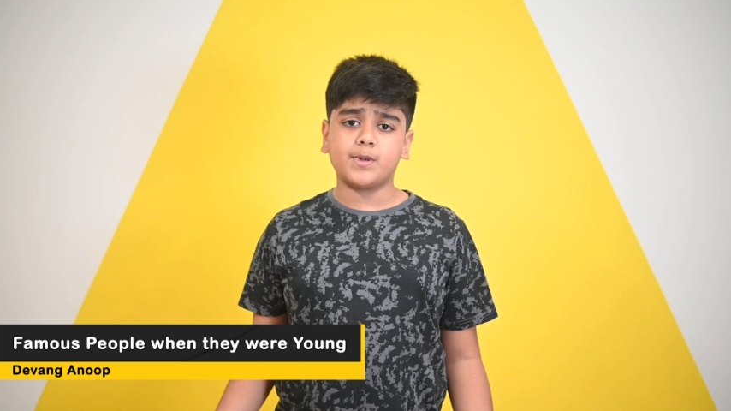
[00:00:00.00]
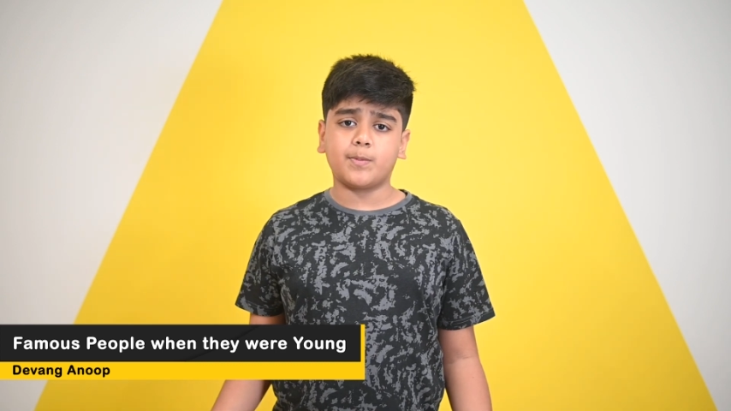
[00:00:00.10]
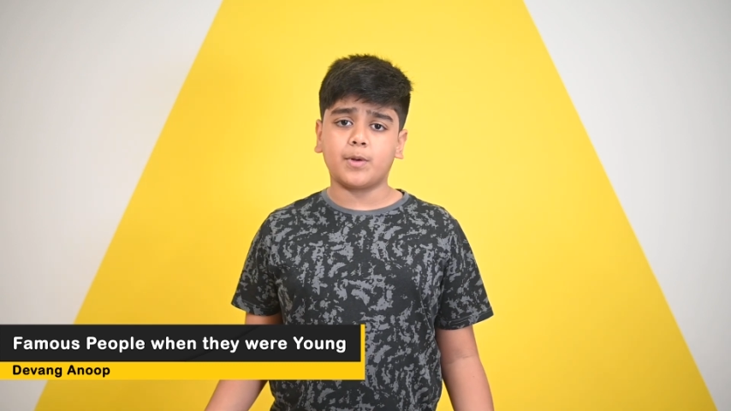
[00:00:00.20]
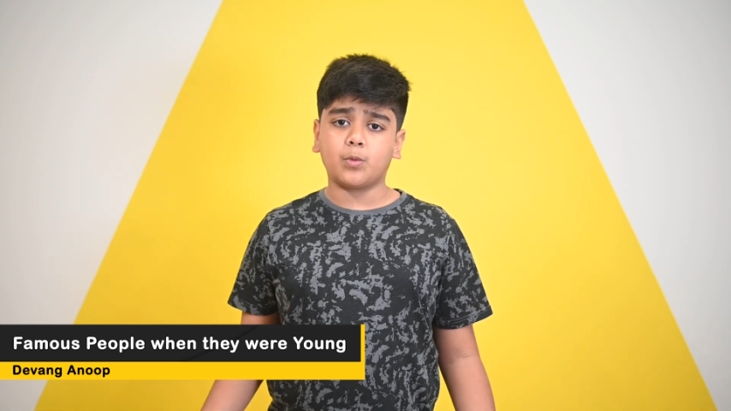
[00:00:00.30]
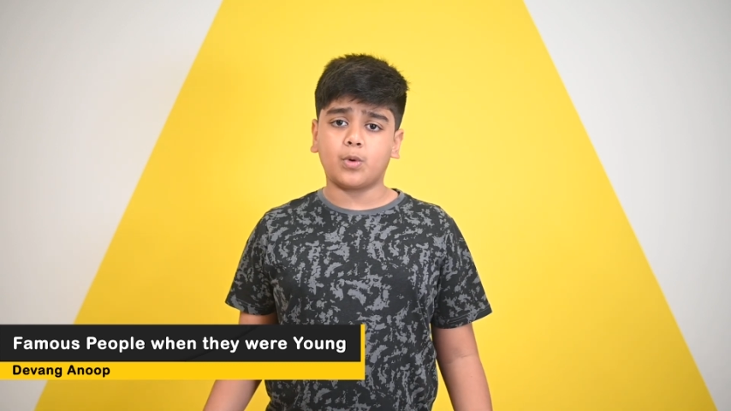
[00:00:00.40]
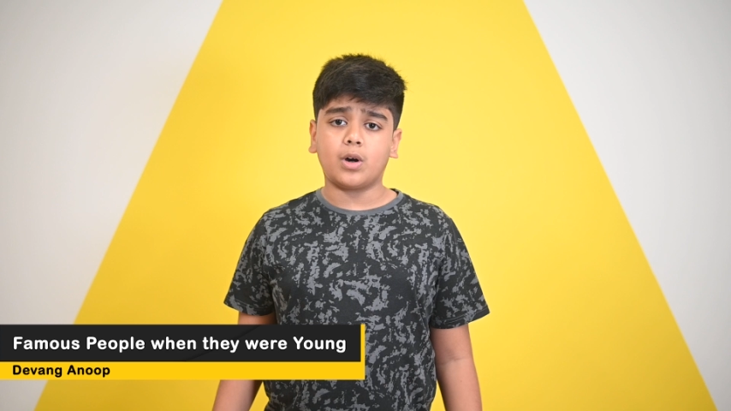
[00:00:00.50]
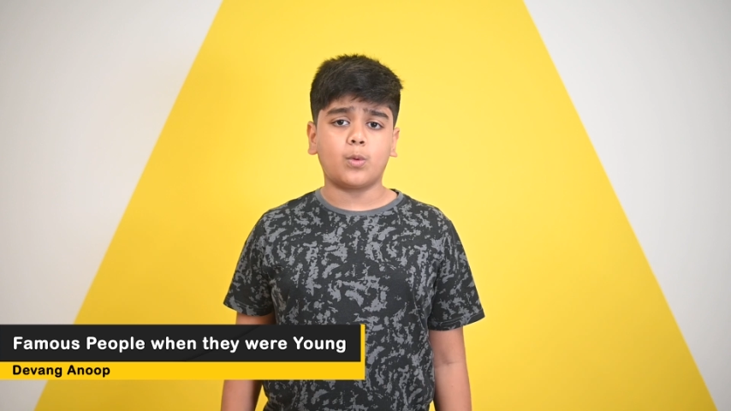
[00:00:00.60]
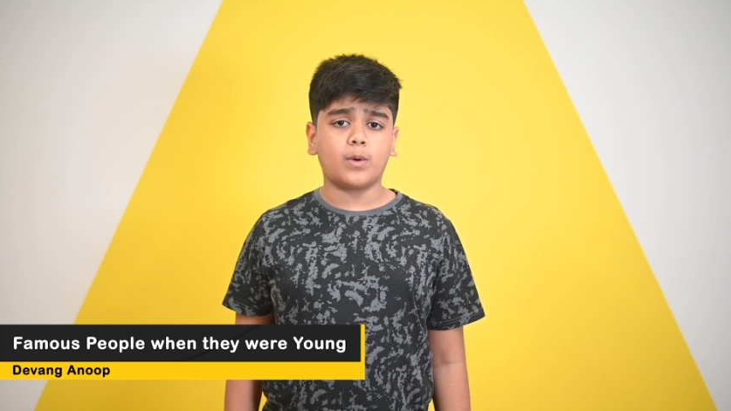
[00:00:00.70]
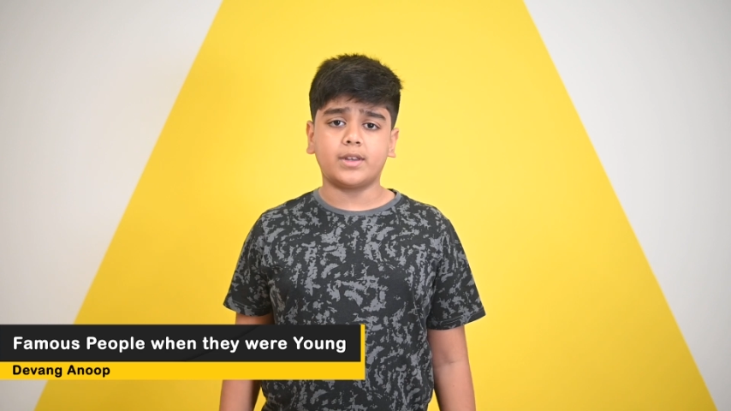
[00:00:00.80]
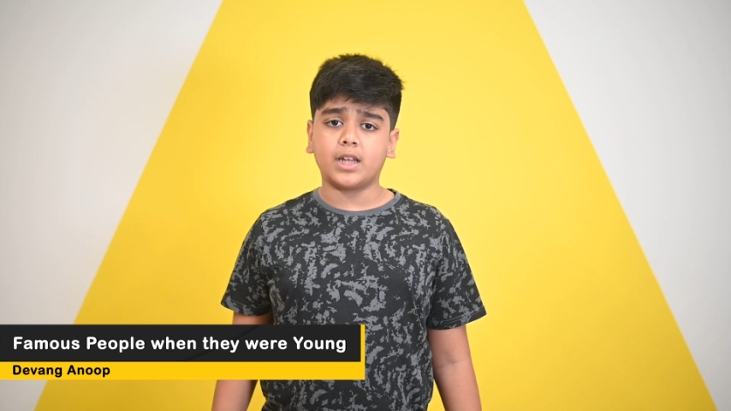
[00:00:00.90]
people
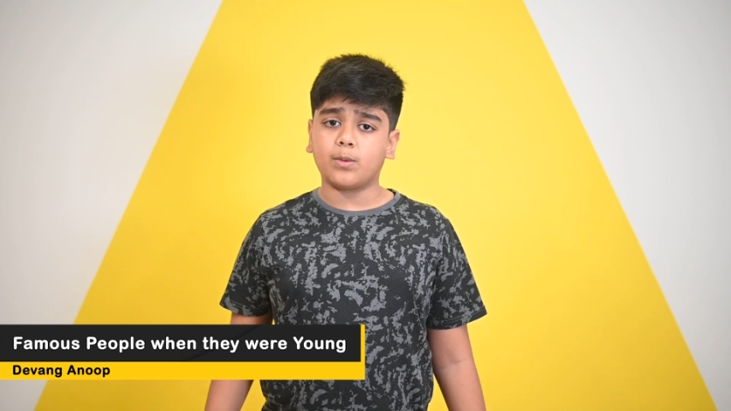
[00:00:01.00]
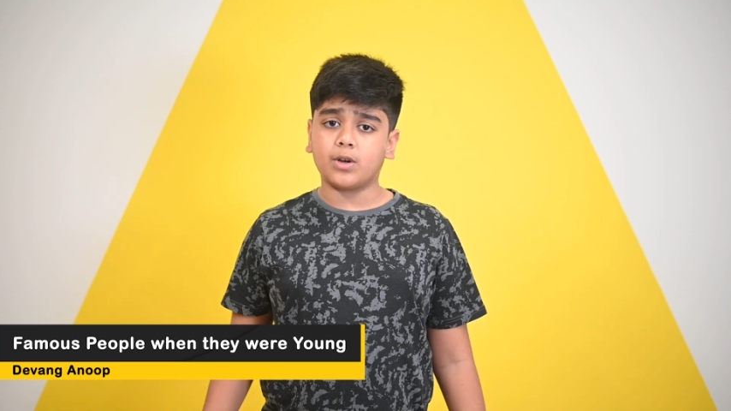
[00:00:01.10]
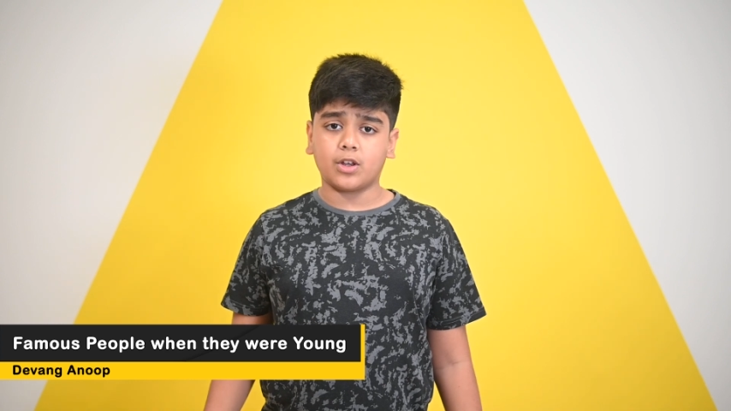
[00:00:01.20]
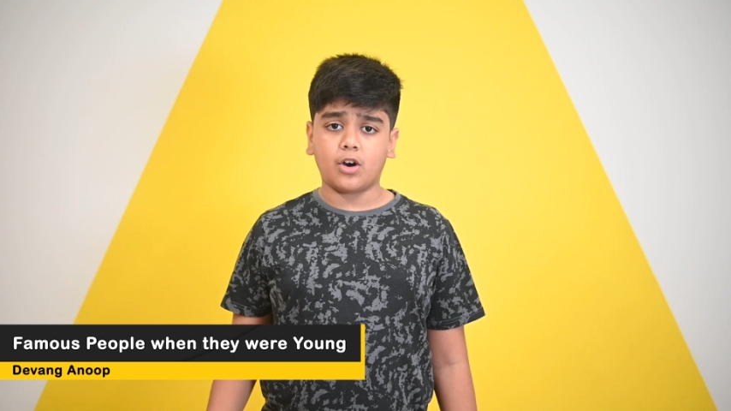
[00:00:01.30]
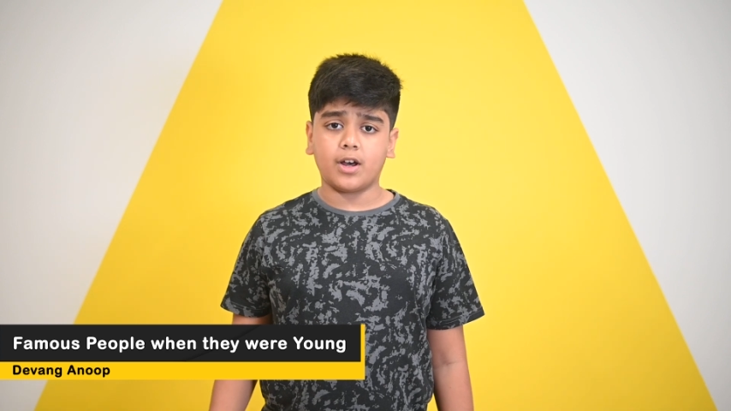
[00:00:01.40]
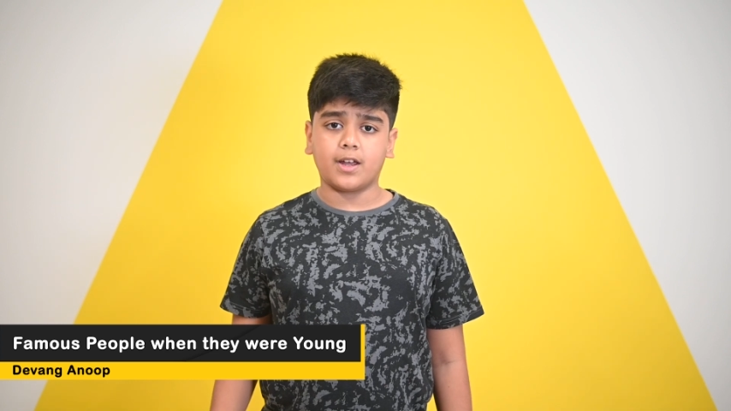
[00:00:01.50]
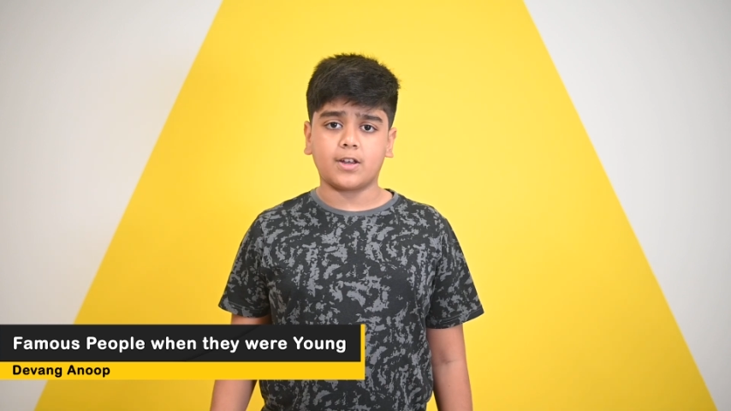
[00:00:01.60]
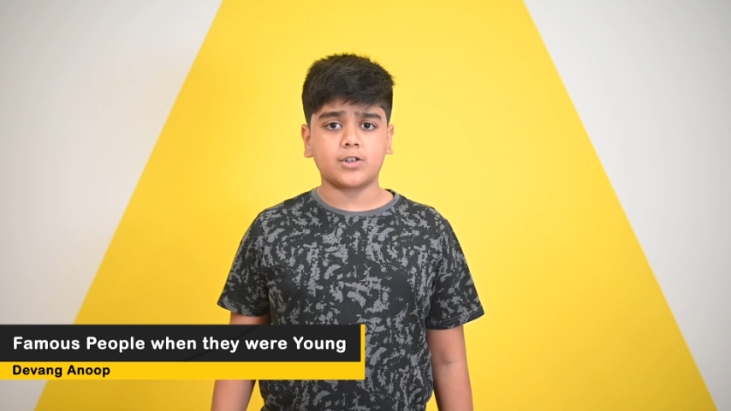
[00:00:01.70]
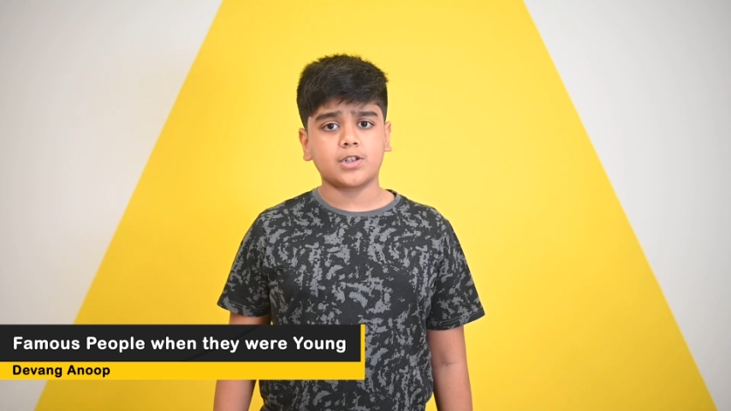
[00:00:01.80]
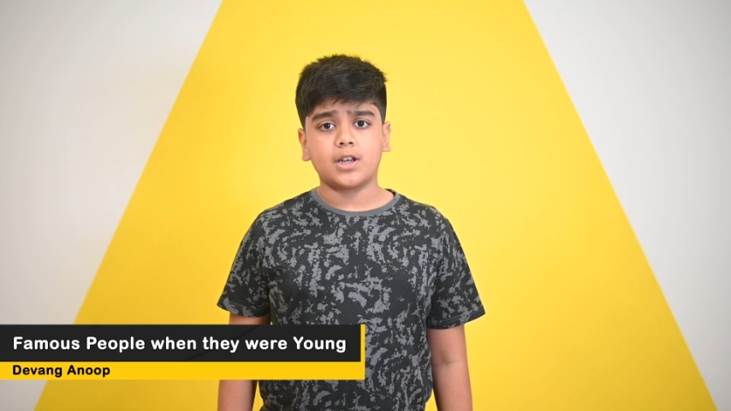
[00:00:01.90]
were when they were your
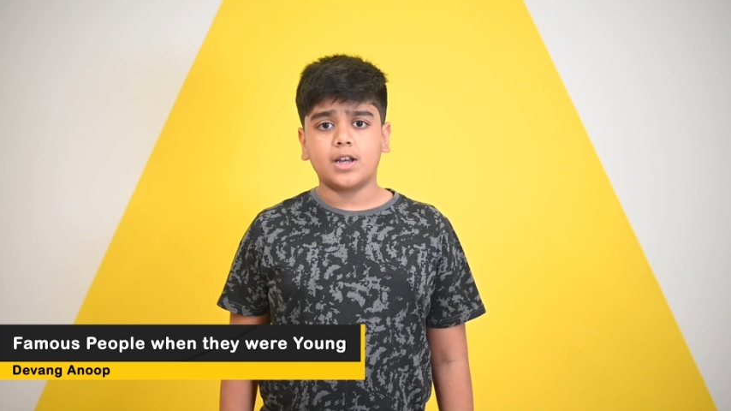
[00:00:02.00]
age.